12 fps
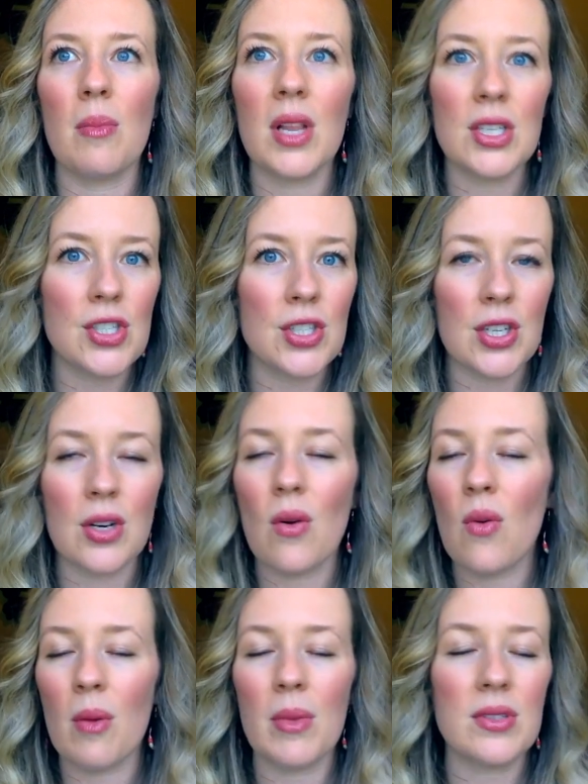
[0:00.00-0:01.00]
blood sugar,
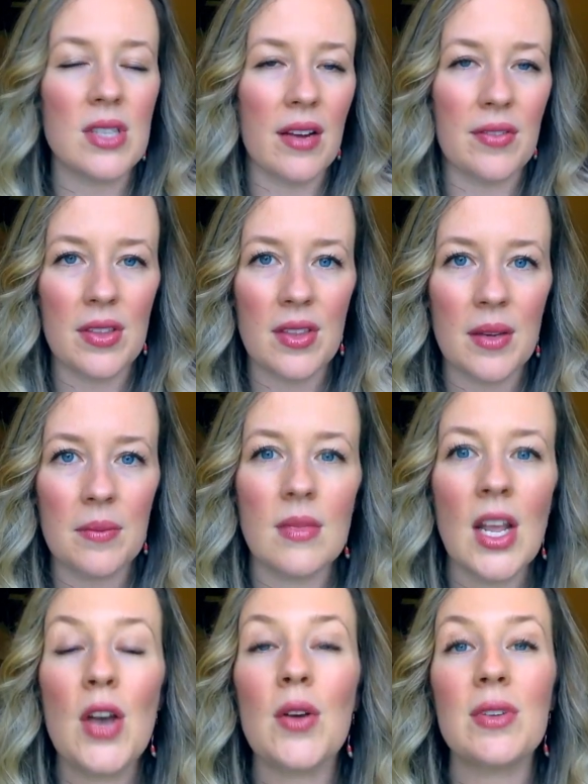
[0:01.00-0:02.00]
hormones, everything.
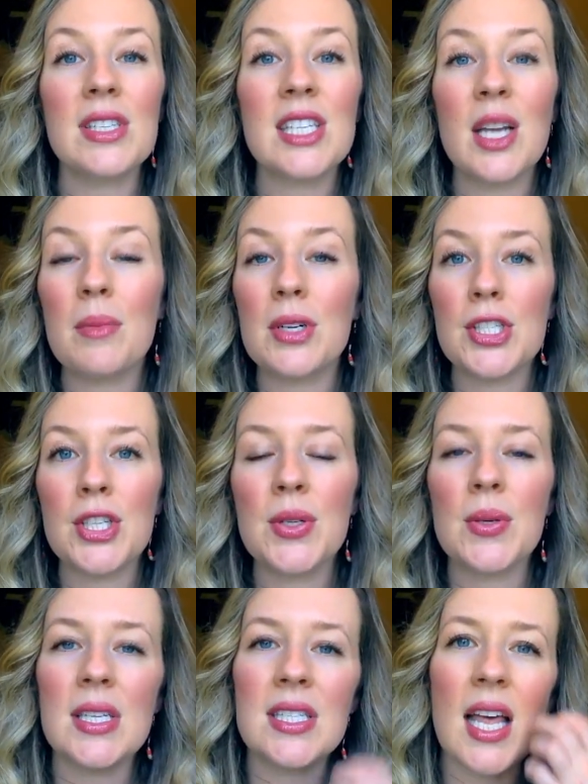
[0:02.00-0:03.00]
Reason number
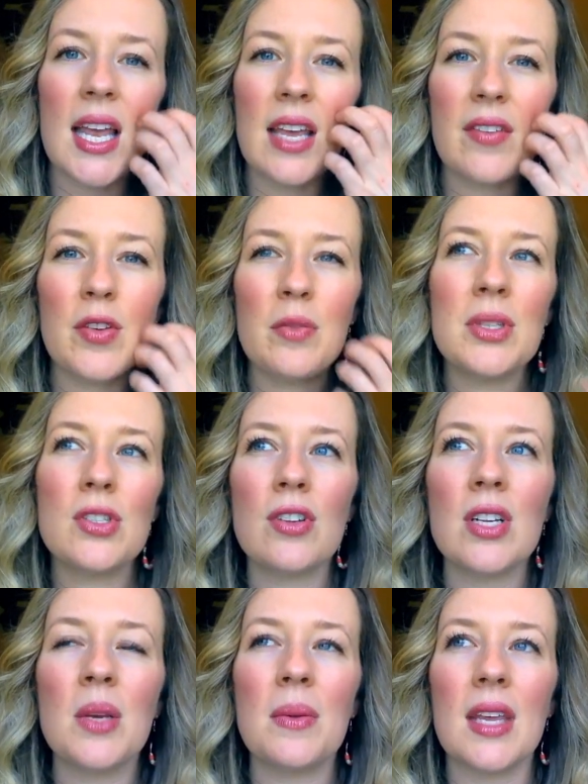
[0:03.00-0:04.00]
two is that if you've been
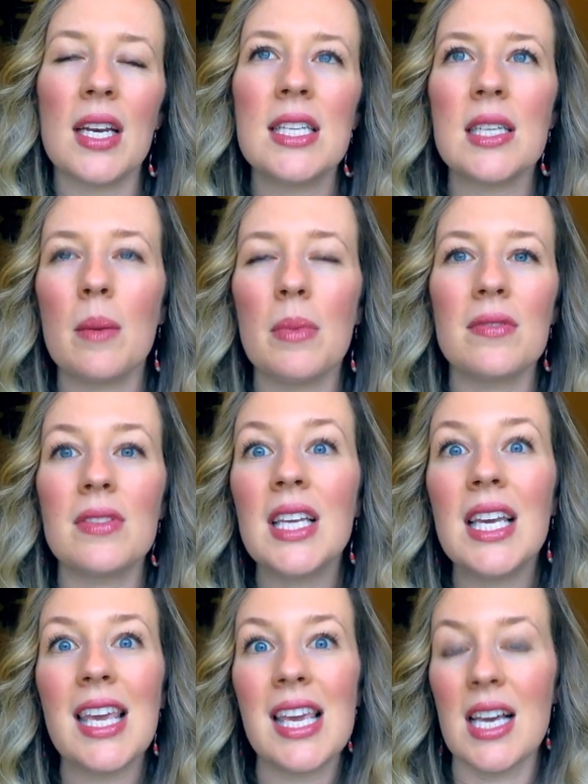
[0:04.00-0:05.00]
struggling with any type of
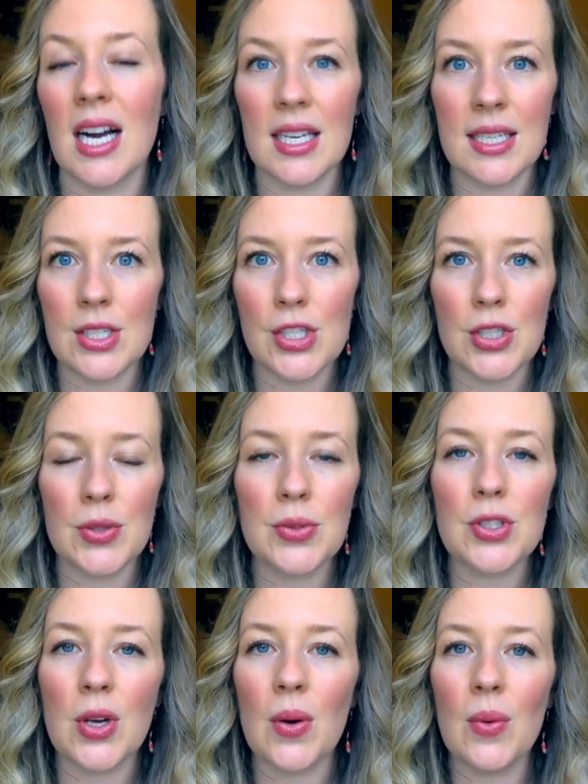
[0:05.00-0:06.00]
leaky gut issue,
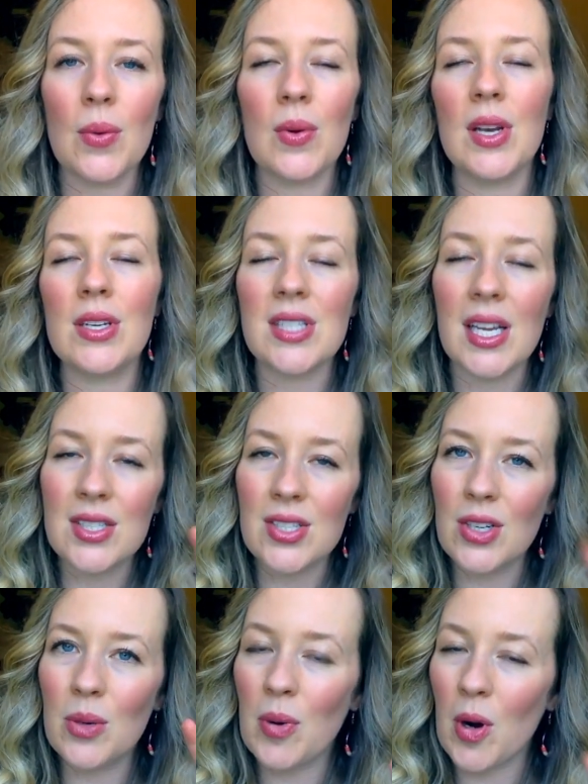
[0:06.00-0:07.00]
so
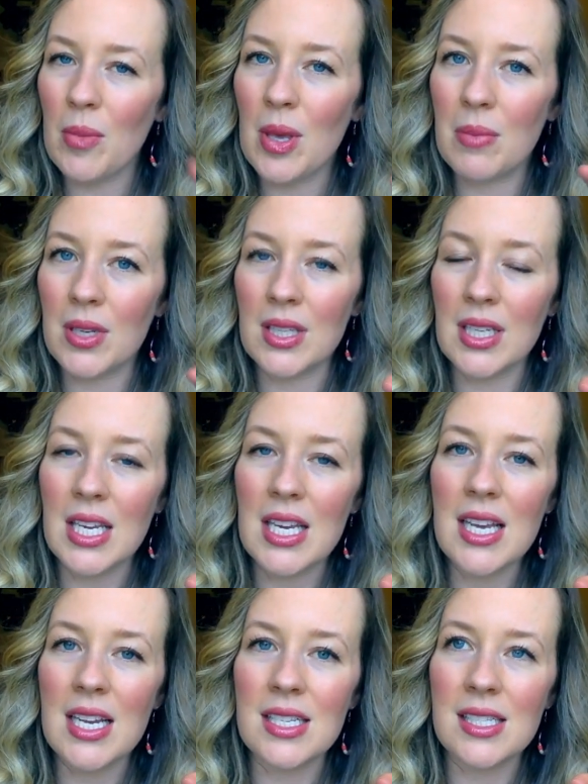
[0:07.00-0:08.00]
intestinal
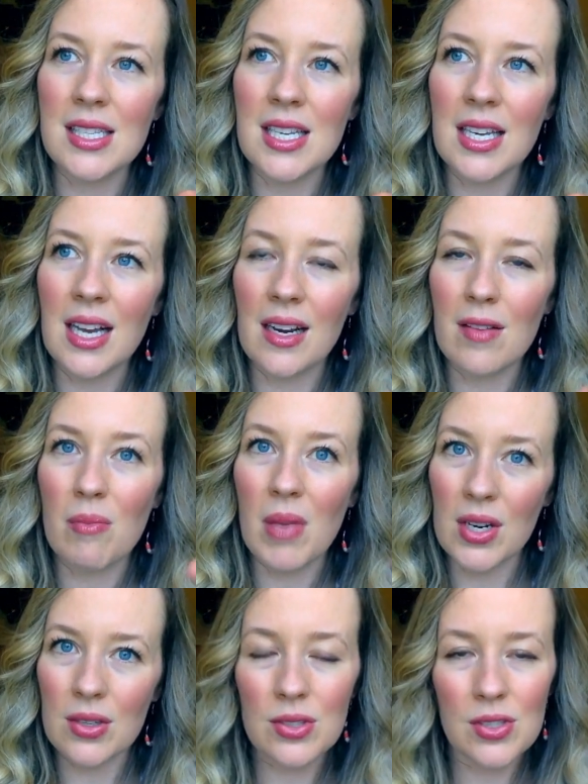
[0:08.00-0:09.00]
permeability is the kind of
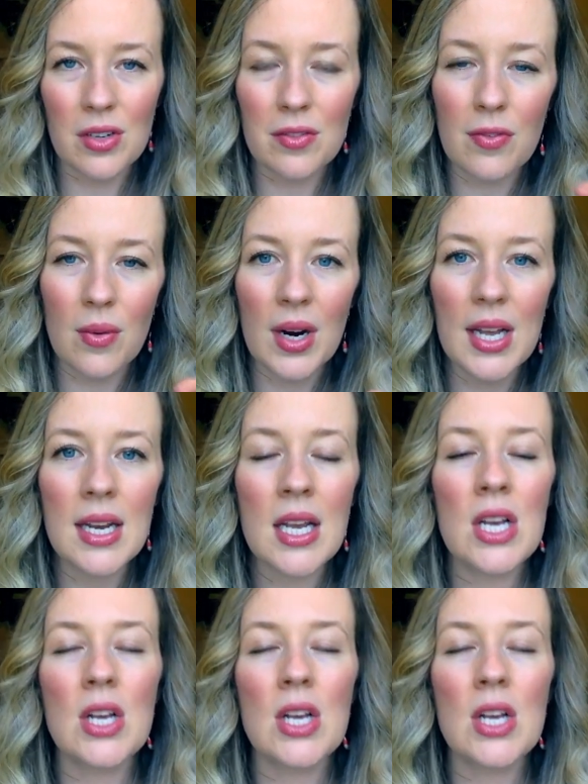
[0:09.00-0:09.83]
medical term for it.